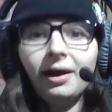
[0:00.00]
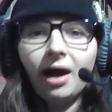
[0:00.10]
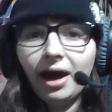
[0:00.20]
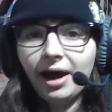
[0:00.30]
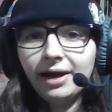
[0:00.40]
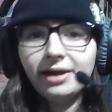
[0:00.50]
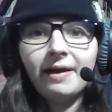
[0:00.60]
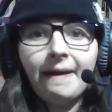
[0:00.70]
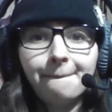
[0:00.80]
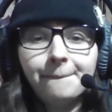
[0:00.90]
I
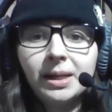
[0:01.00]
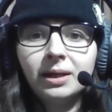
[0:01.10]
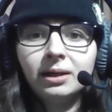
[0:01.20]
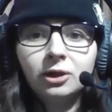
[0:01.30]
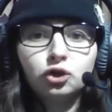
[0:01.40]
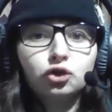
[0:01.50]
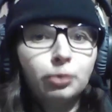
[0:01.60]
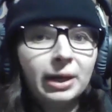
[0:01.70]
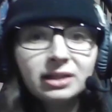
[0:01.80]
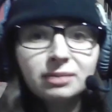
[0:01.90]
am
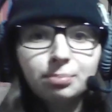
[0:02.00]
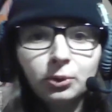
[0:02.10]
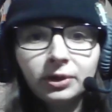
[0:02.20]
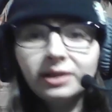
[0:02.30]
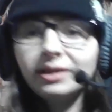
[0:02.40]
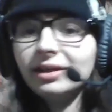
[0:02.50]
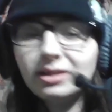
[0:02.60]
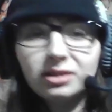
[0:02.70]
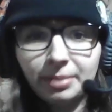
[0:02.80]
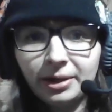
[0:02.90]
transported
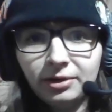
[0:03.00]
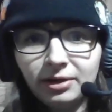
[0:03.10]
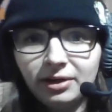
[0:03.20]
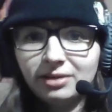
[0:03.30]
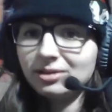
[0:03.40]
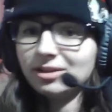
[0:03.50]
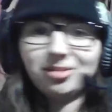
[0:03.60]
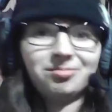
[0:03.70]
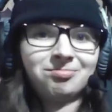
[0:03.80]
into paradise.